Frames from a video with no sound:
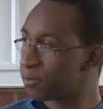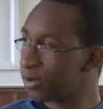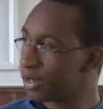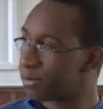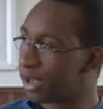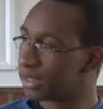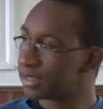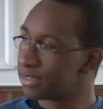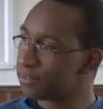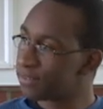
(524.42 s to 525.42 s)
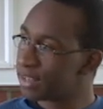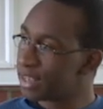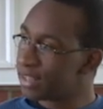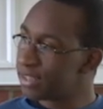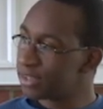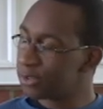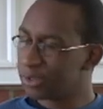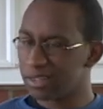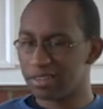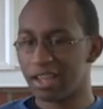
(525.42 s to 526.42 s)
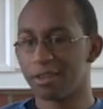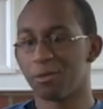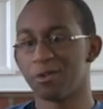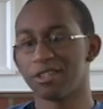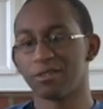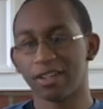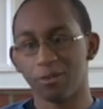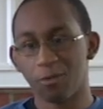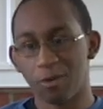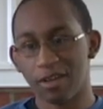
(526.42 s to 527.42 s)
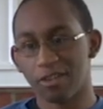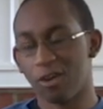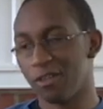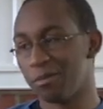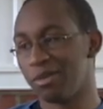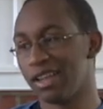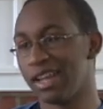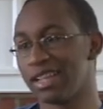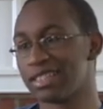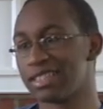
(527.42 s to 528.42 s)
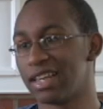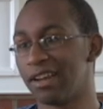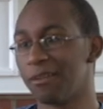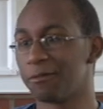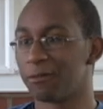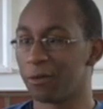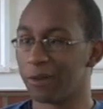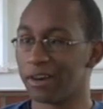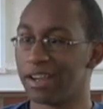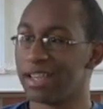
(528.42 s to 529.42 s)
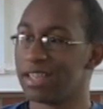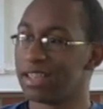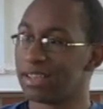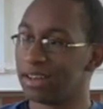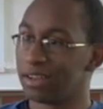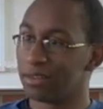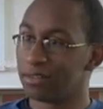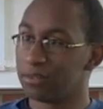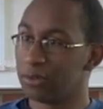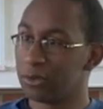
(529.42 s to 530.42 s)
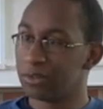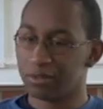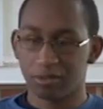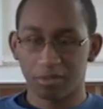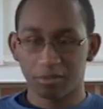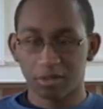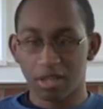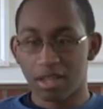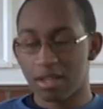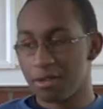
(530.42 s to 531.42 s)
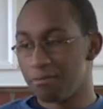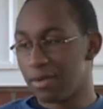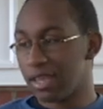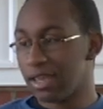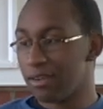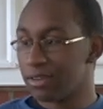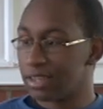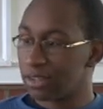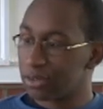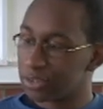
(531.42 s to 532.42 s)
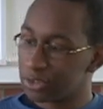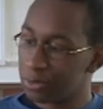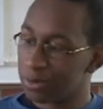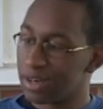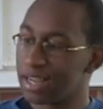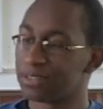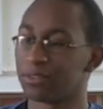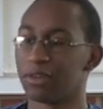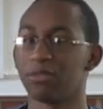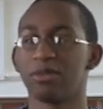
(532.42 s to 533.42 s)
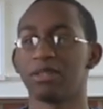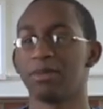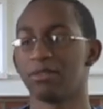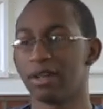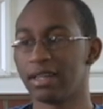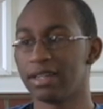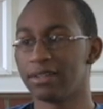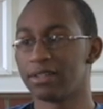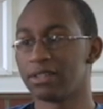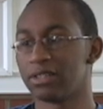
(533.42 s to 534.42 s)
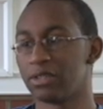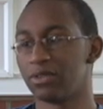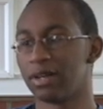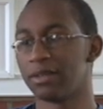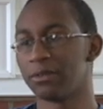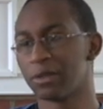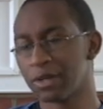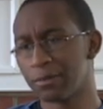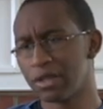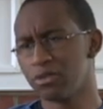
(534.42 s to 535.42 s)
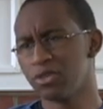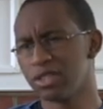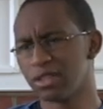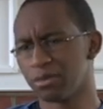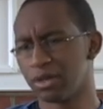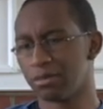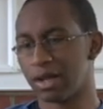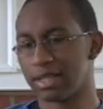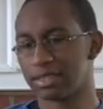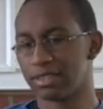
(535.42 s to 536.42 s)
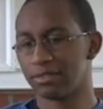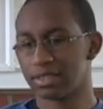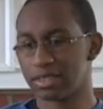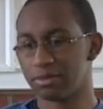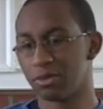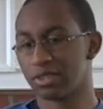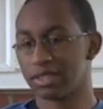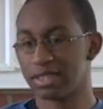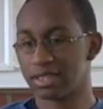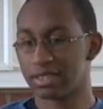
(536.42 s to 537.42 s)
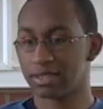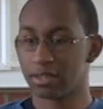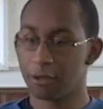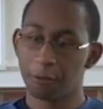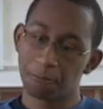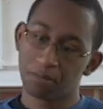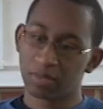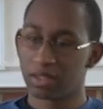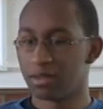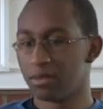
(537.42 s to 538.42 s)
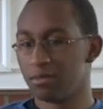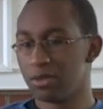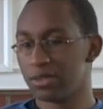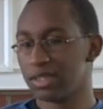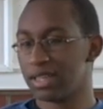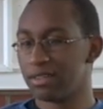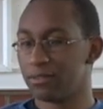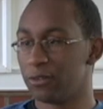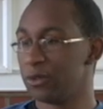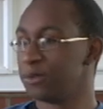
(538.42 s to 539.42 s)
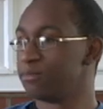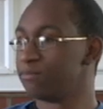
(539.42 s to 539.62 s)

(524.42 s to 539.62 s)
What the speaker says: Pretty positive. I think the only negative portion is like all the planning and setup for getting all the food and making everything look super nice for everyone to be ready to go there. But usually they're pretty positive because it's mostly just music and food.